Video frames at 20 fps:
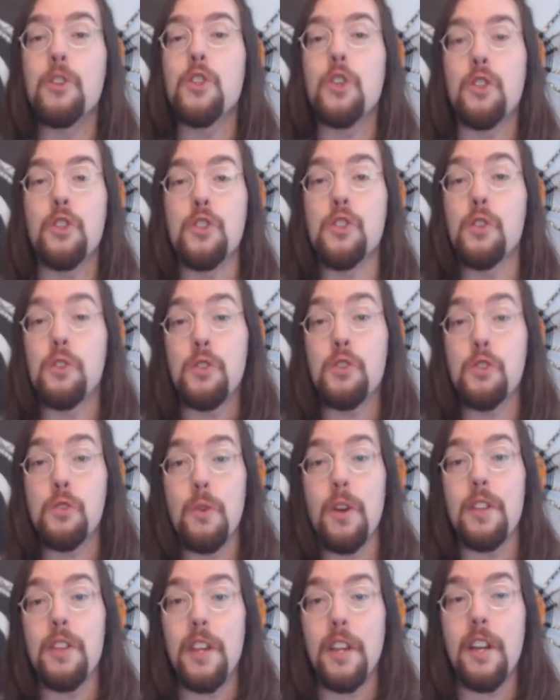would de- to
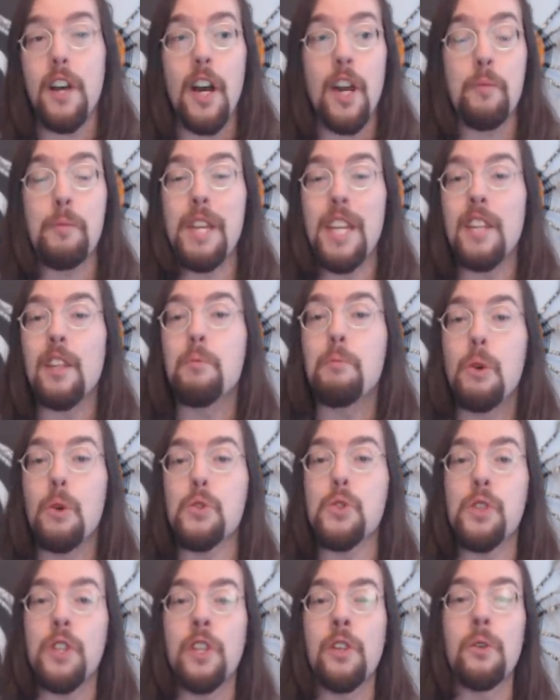destroy the economy in the
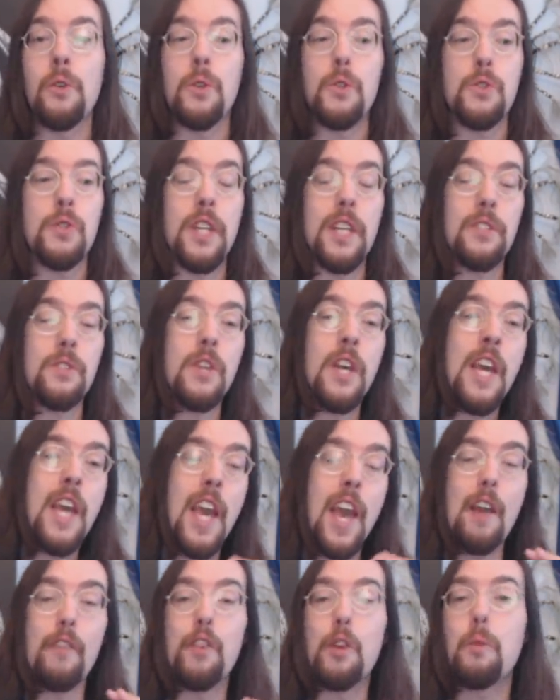most literal sense.
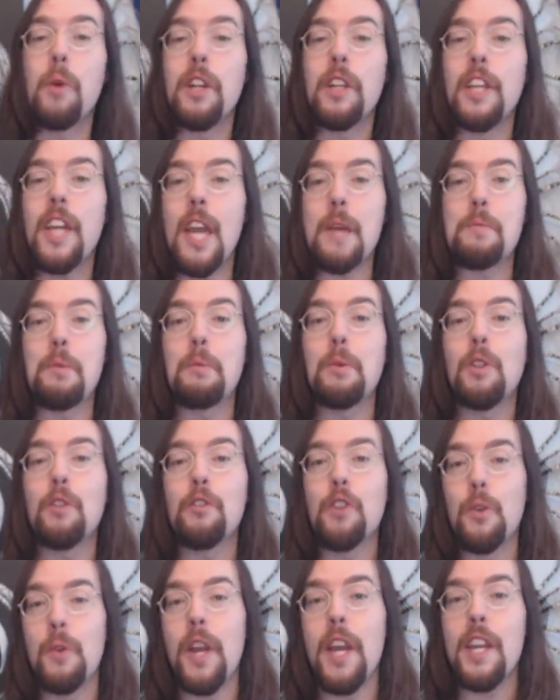Everyone capable
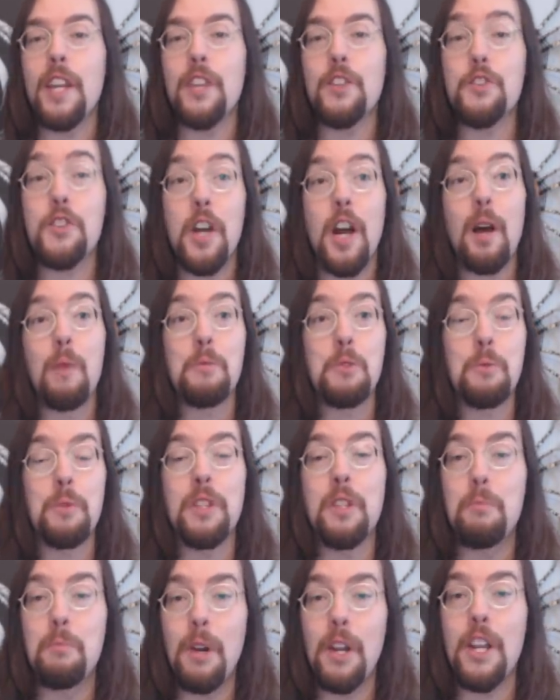of creating jobs
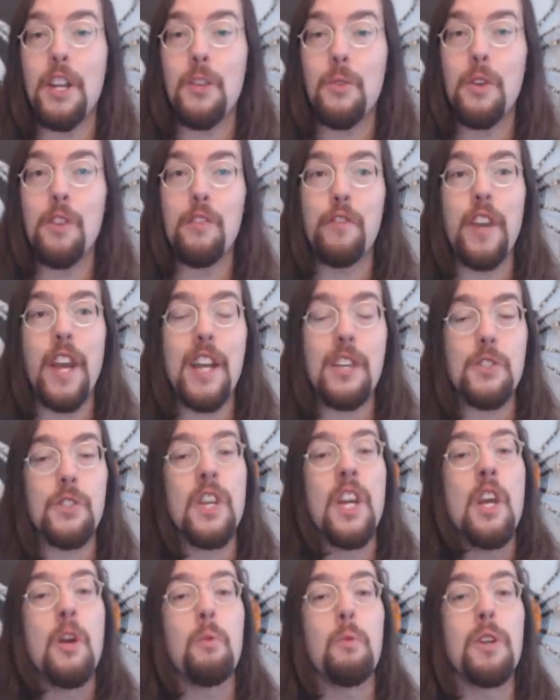with the money to
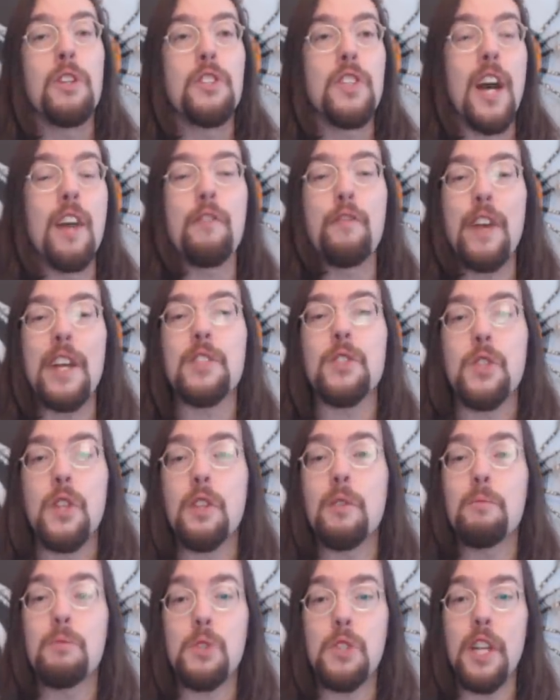invest would
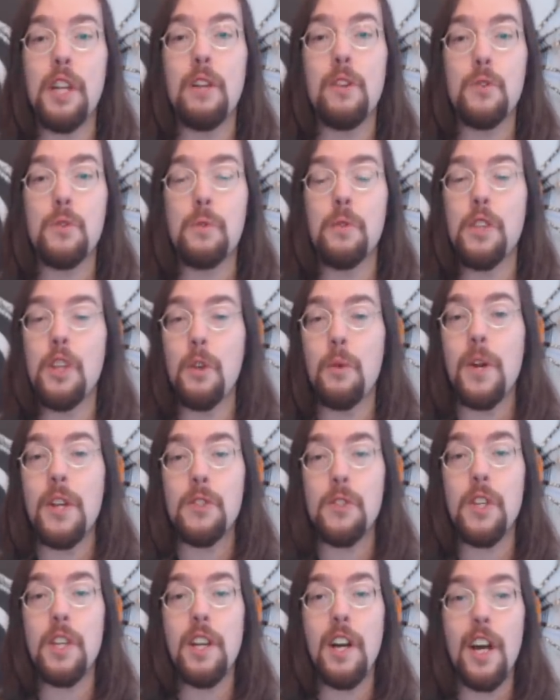divest themselves from the
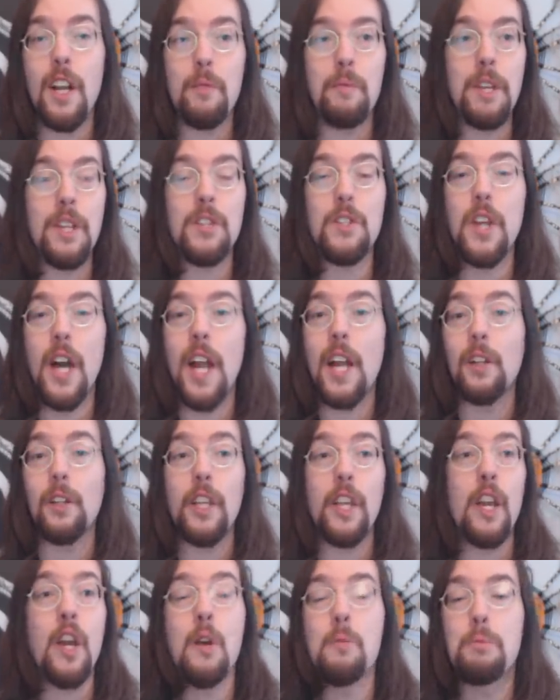U.S. economy
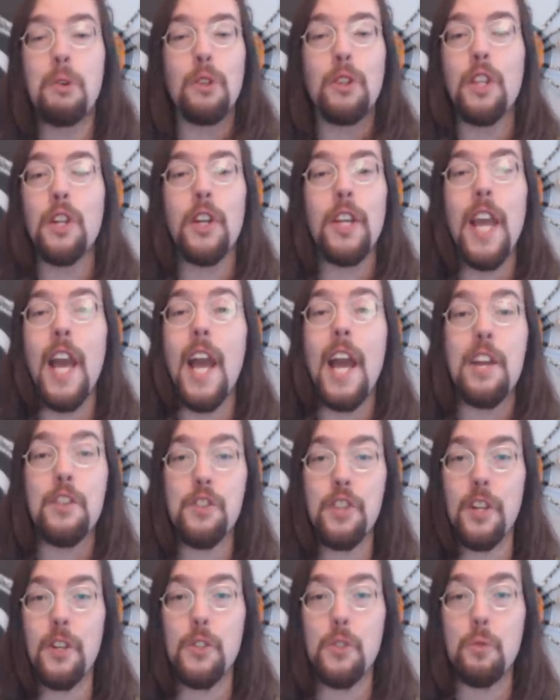entirely, put their
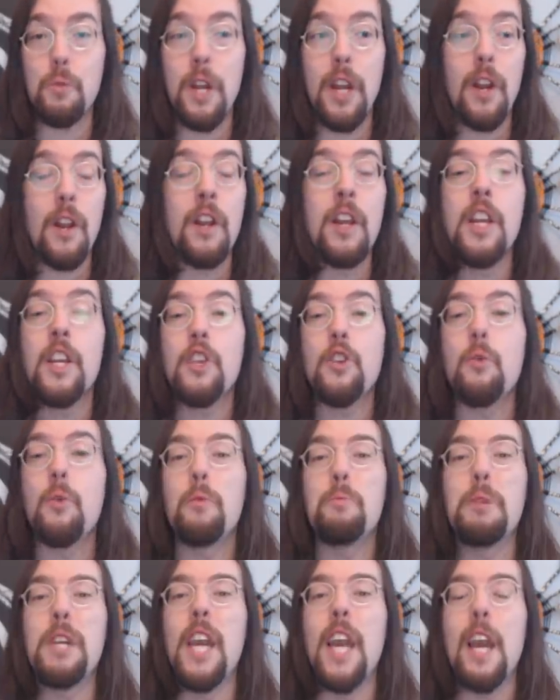cash elsewhere. You
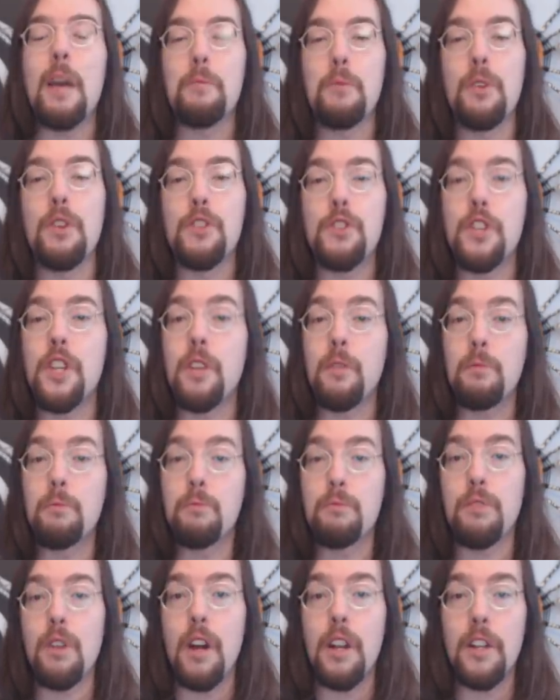would be
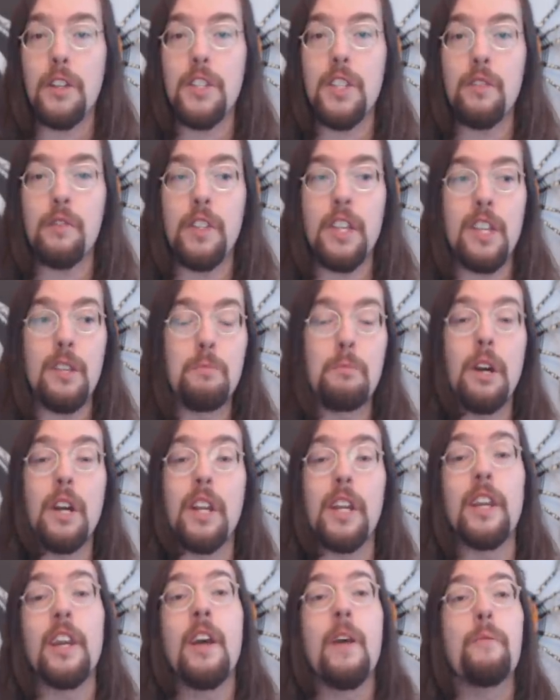hemorrhaging productivity and
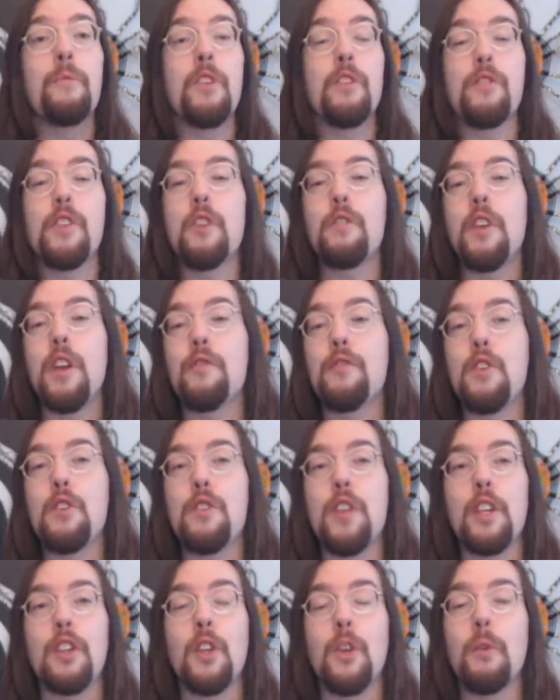money. If you if you
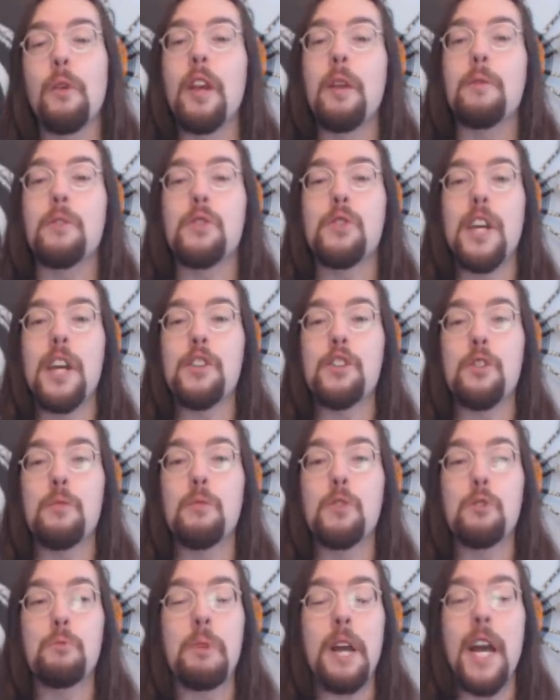think the Great
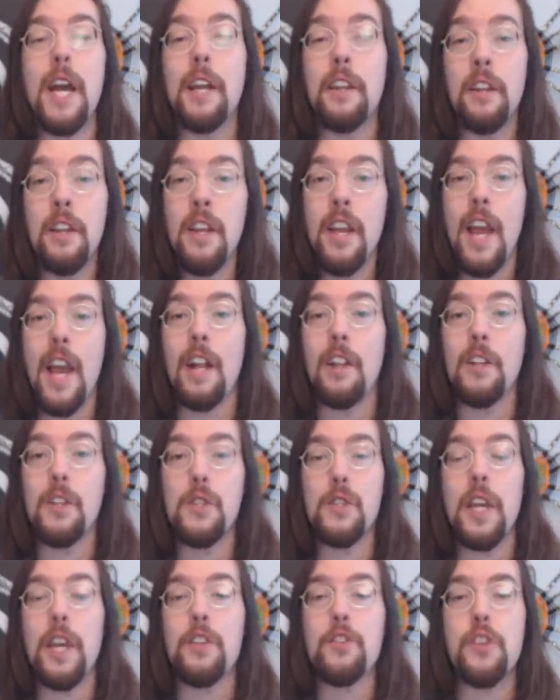Recession was bad,
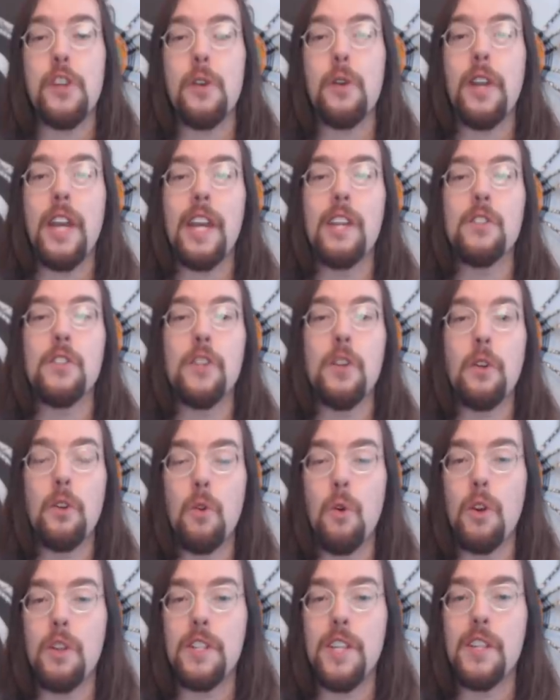Alexandria Ocasio
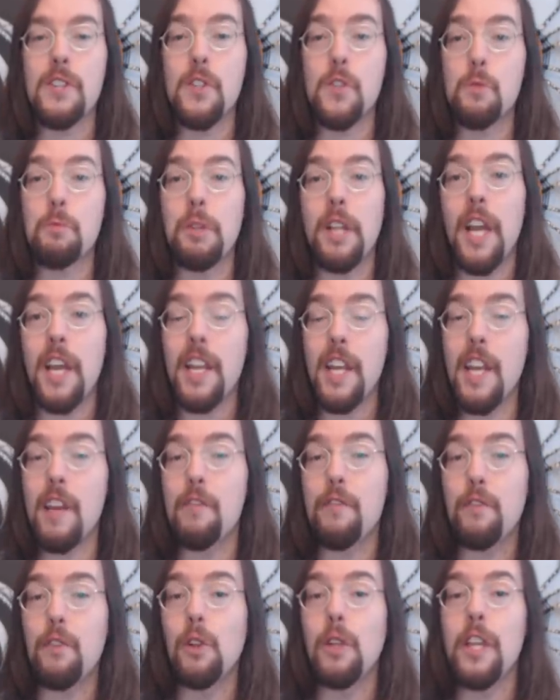Cortez's plan,
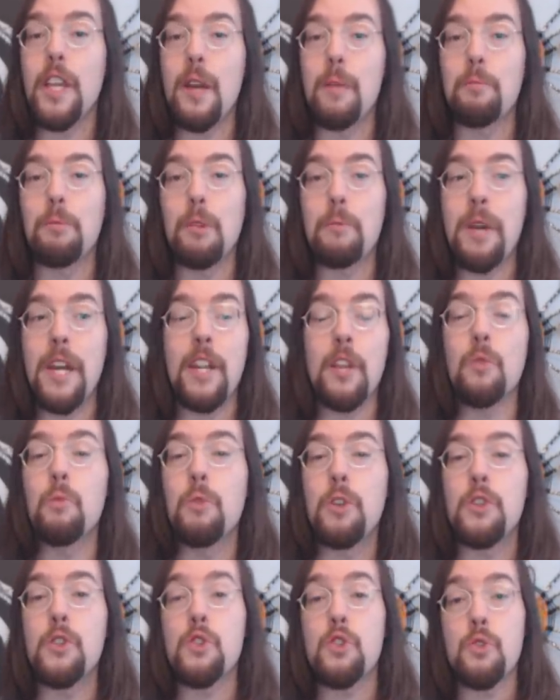if fully
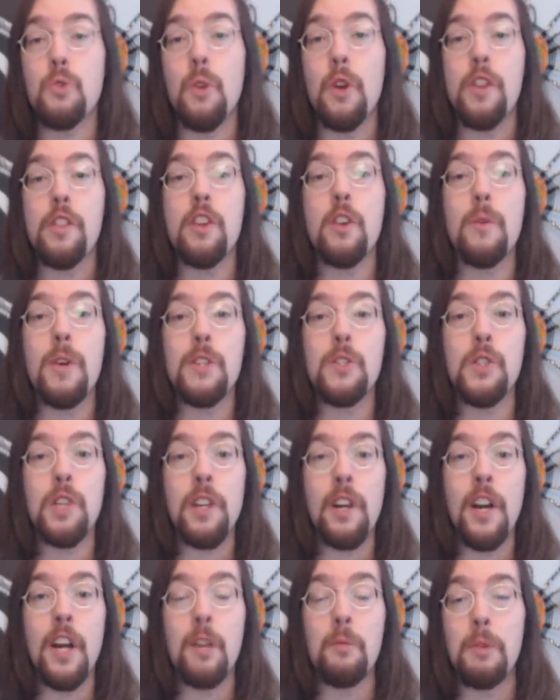implemented, would destroy the U.S.
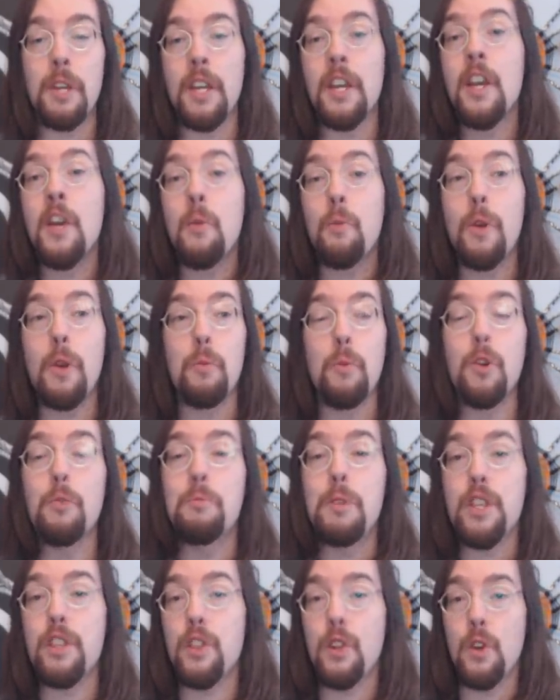economy. We
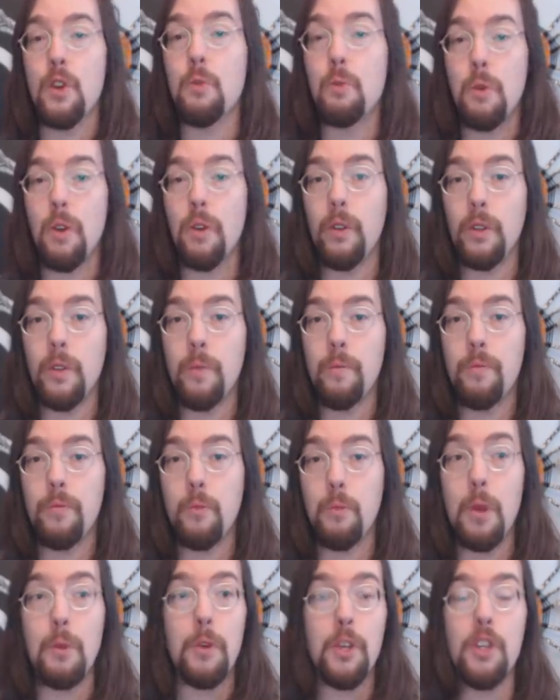would be third world.
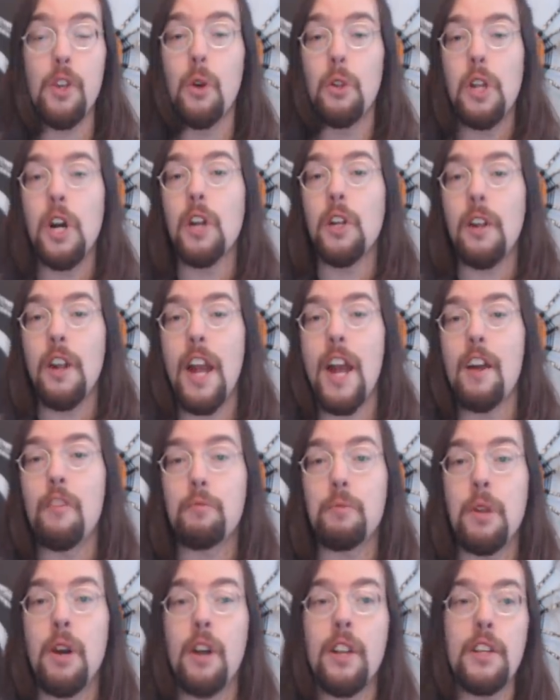We would no longer
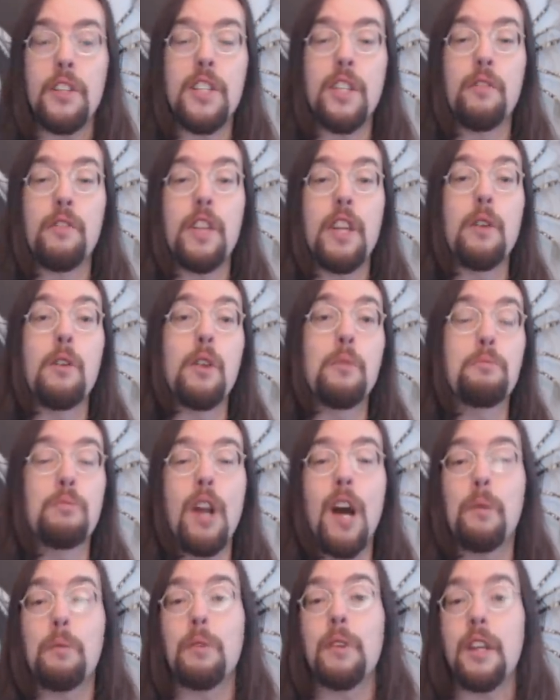have productivity. It would
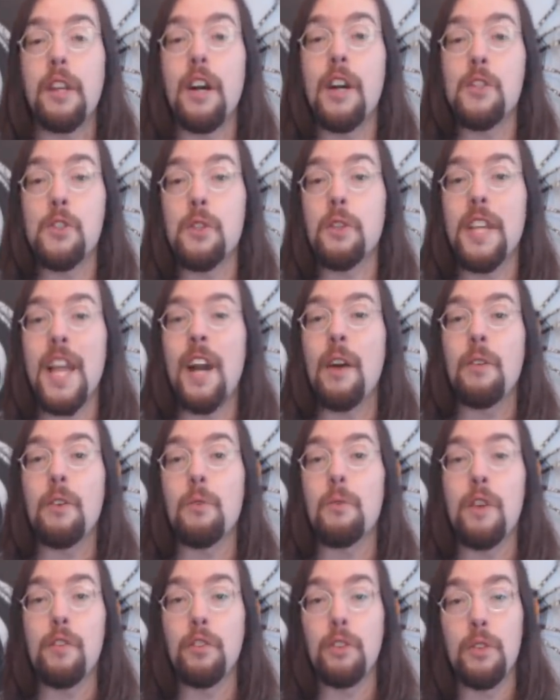probably cause a
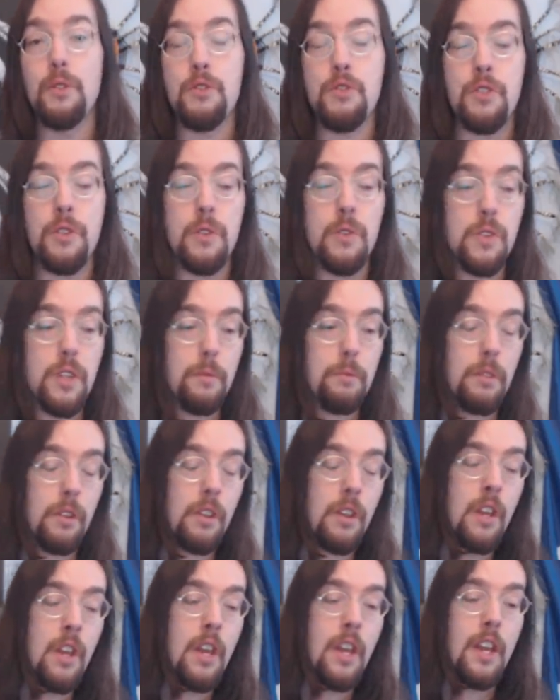counter revolution or something.